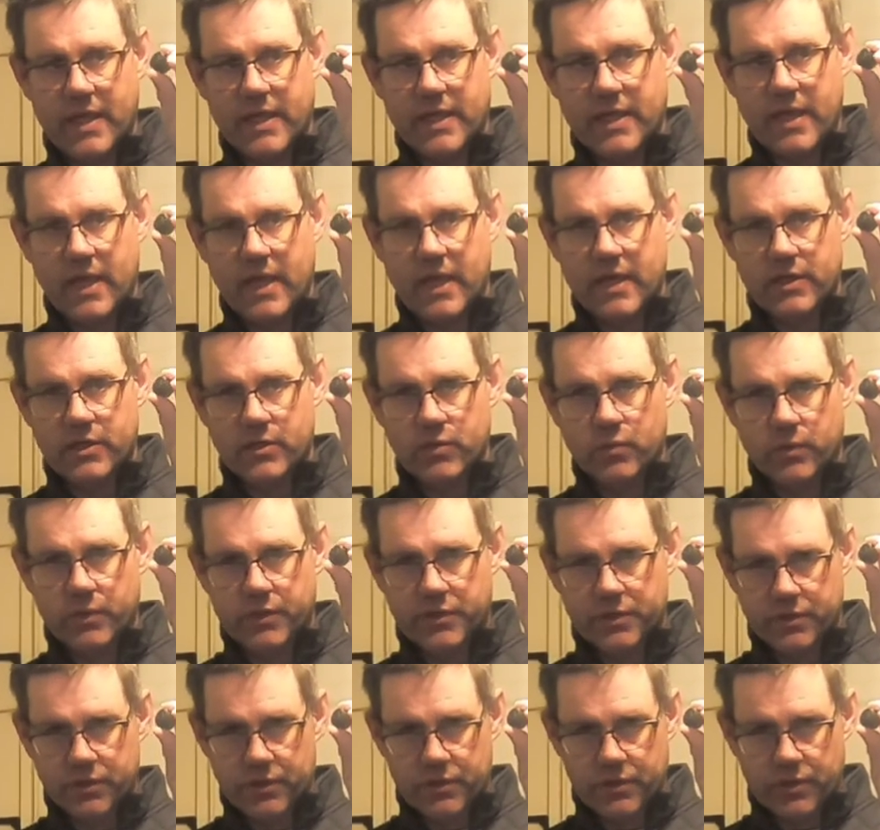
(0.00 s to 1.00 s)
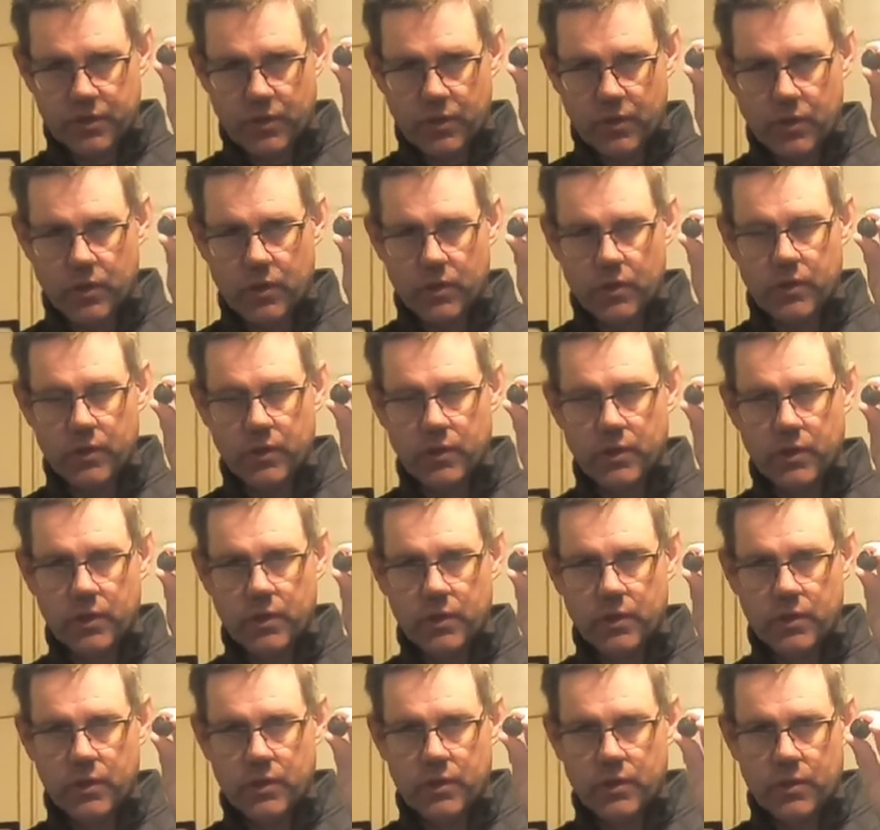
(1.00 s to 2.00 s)
they can't twist and turn
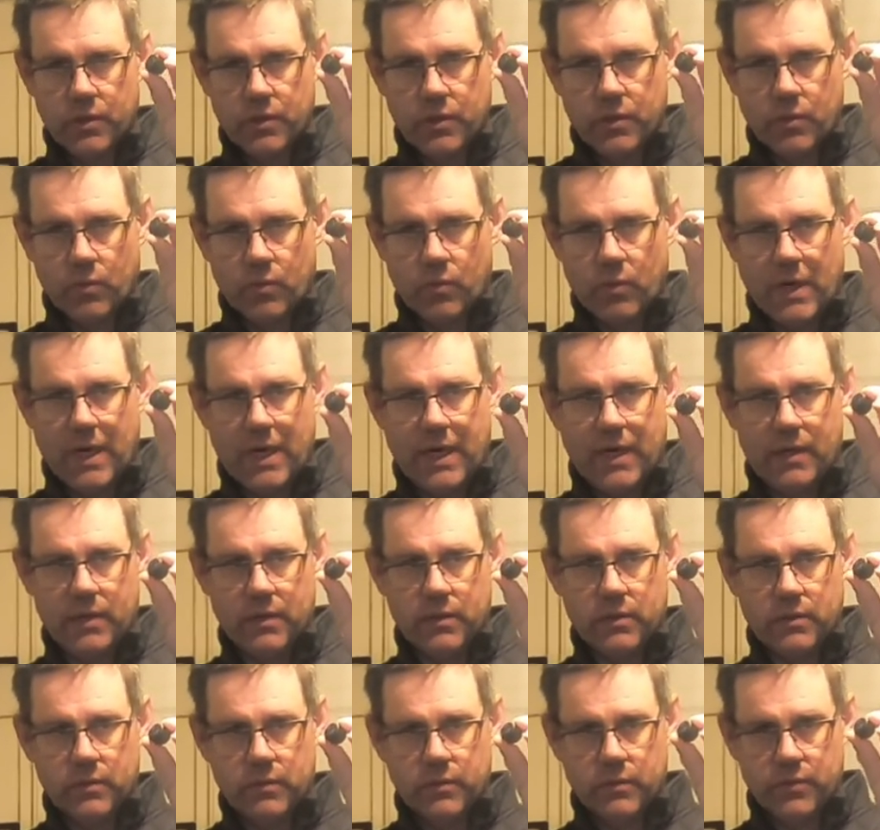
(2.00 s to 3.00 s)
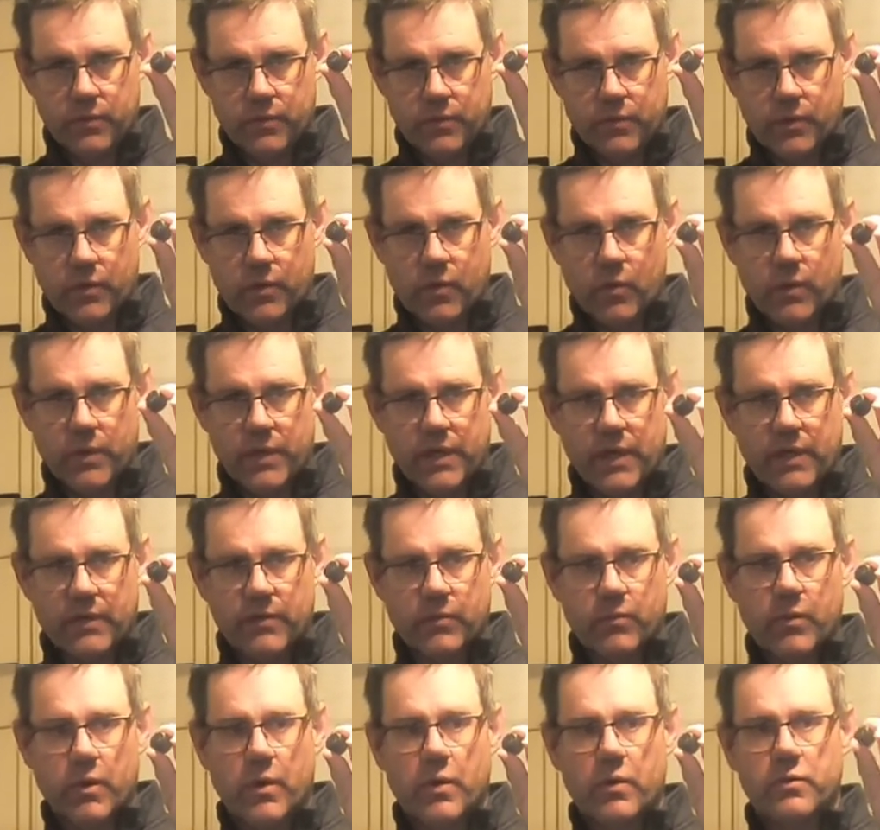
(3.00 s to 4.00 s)
while you're going down
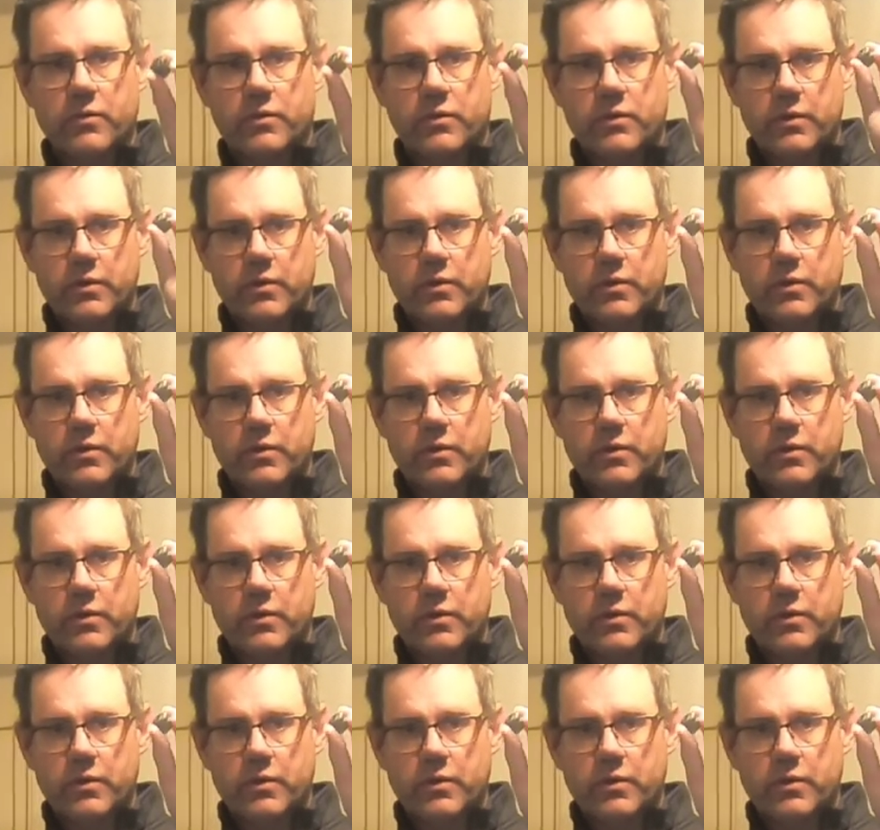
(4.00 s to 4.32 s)
the road.